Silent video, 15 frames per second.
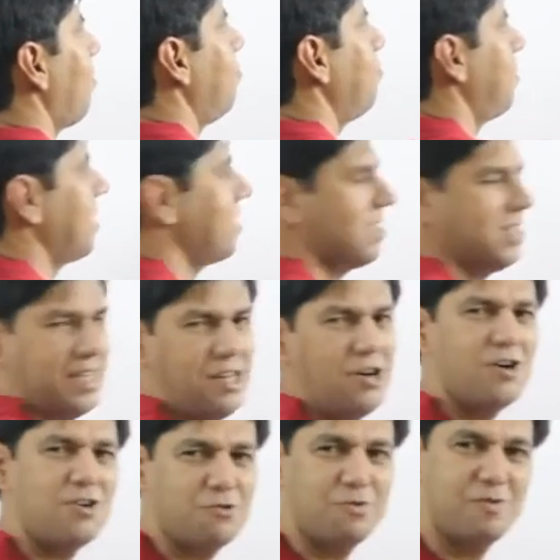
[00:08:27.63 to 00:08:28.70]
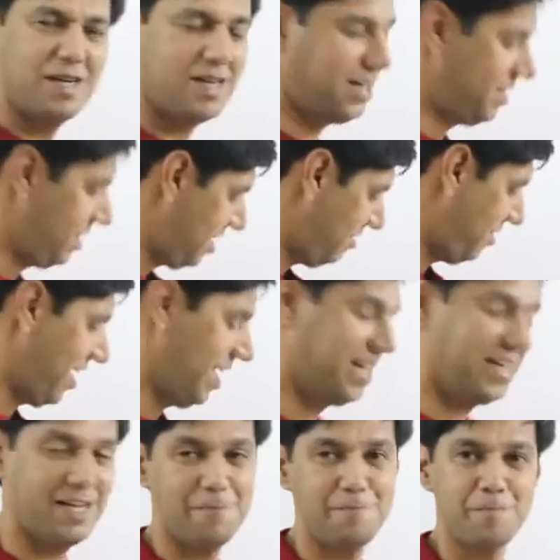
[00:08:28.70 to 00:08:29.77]
complexity or to increase the
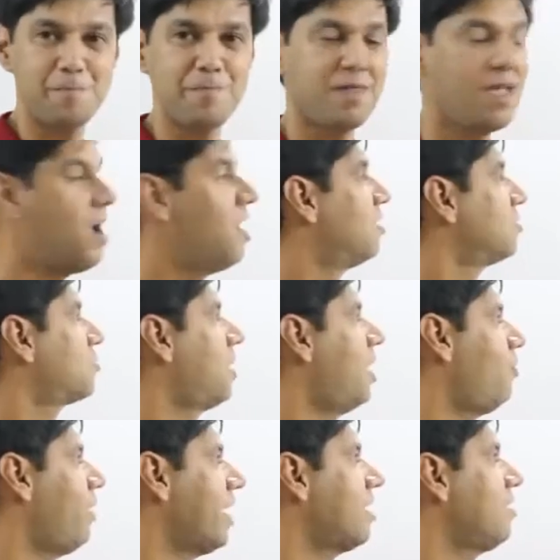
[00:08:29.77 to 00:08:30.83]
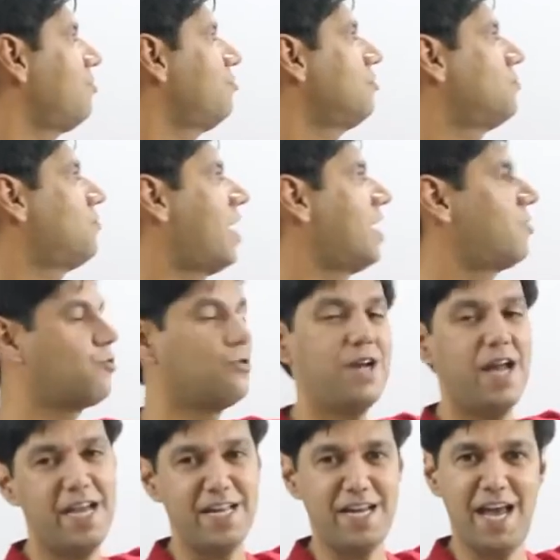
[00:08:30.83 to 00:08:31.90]
variety. So now I can use 1 to
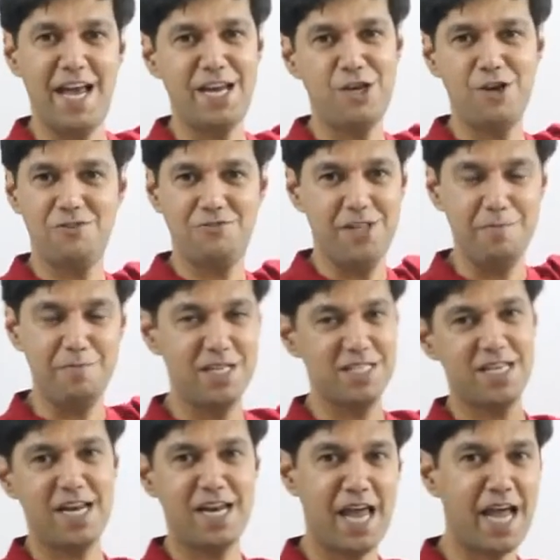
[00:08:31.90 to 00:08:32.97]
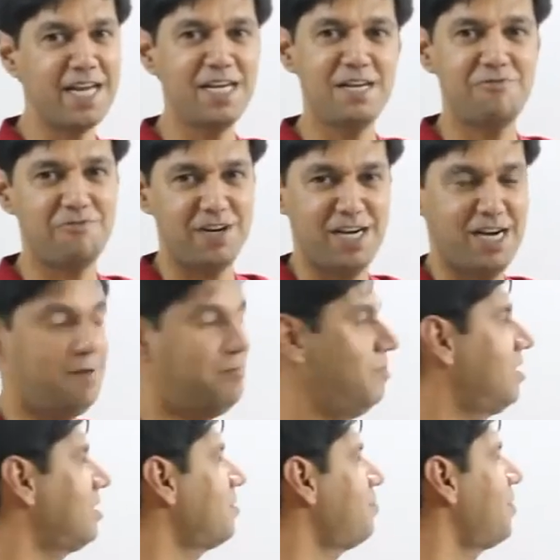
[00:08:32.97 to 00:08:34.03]
9, any of them. These are 9 different
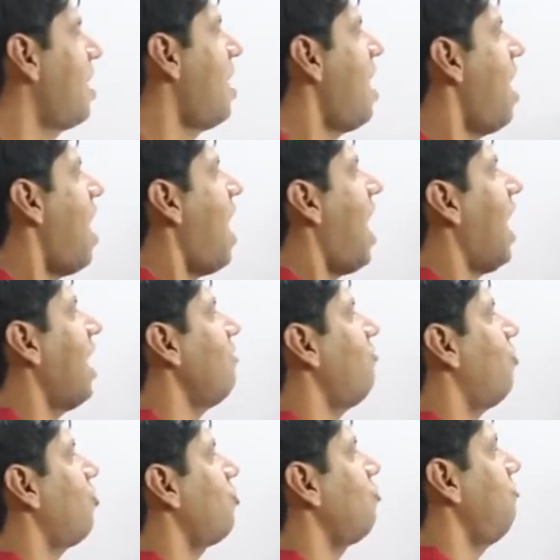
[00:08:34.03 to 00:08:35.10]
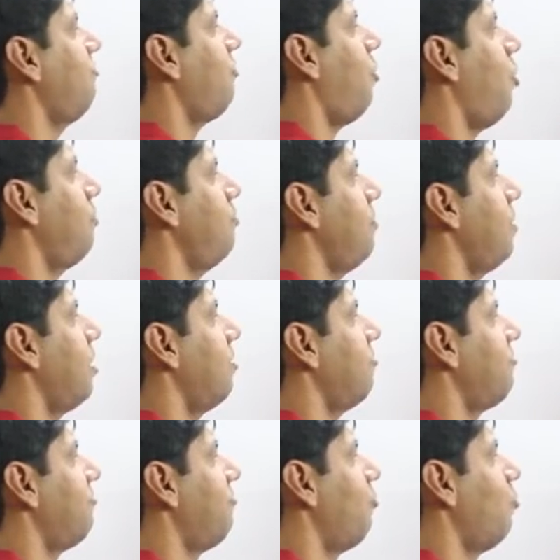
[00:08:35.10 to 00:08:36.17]
numbers. I want to form a
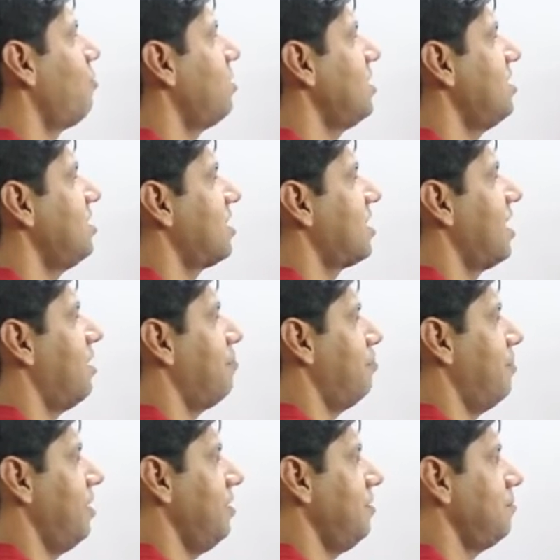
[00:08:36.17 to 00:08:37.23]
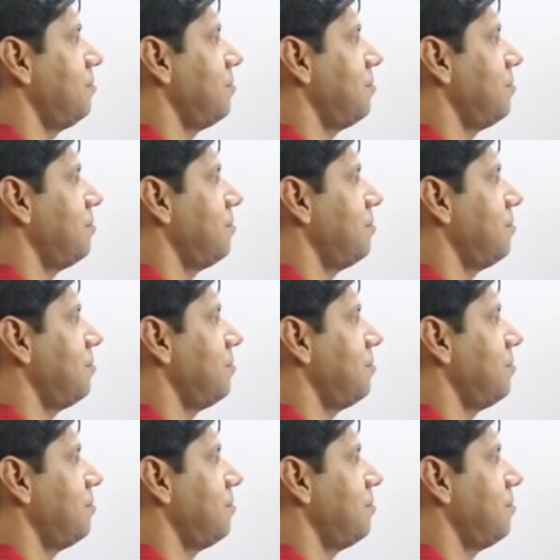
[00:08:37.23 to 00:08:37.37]
4-digit number